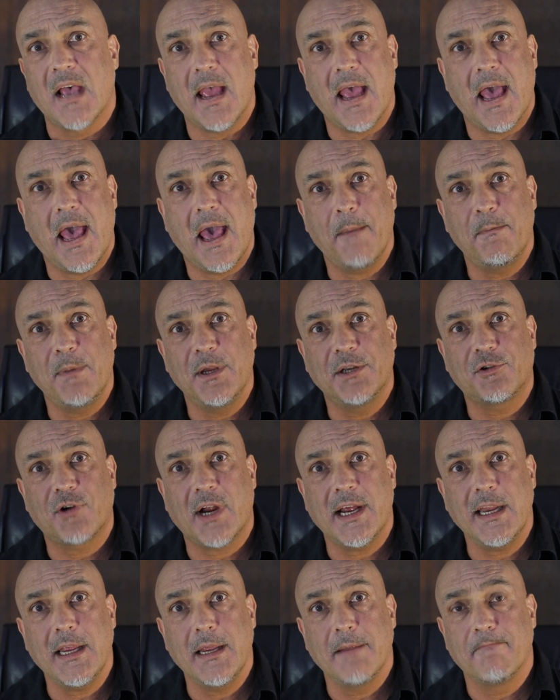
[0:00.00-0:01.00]
Happy
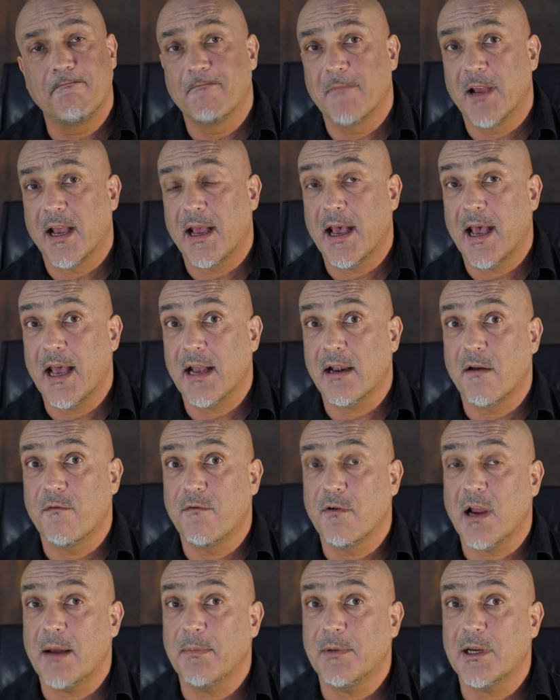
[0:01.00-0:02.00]
training. Gert Louw
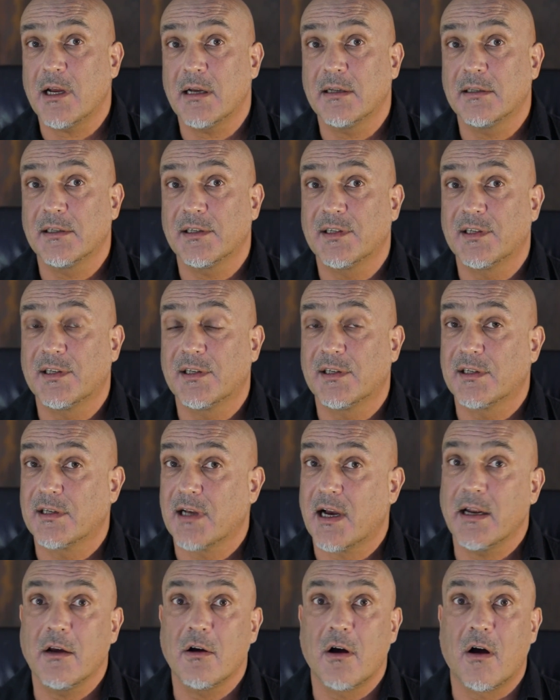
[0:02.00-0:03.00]
from Cape Town
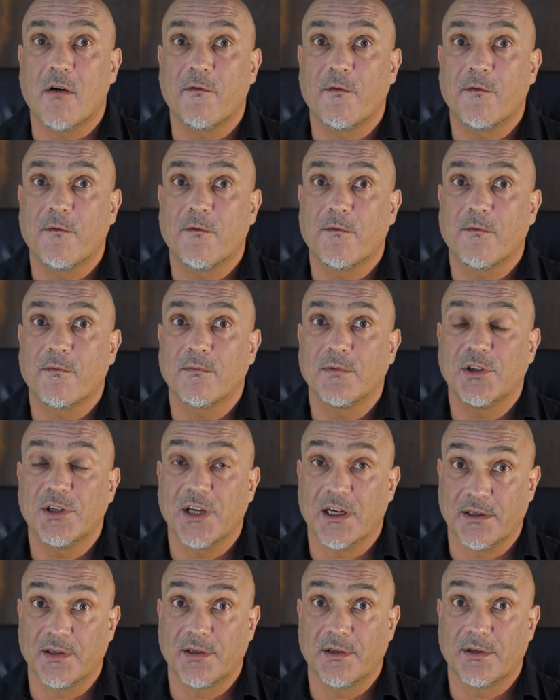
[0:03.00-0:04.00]
signing off.
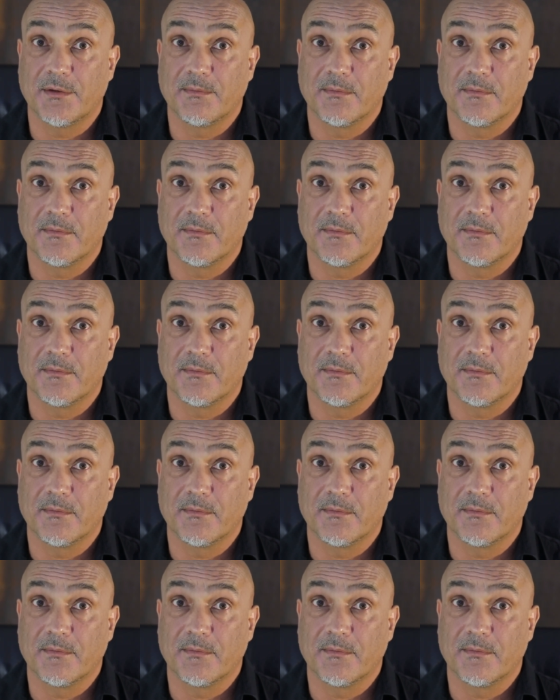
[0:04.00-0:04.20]
Cheers.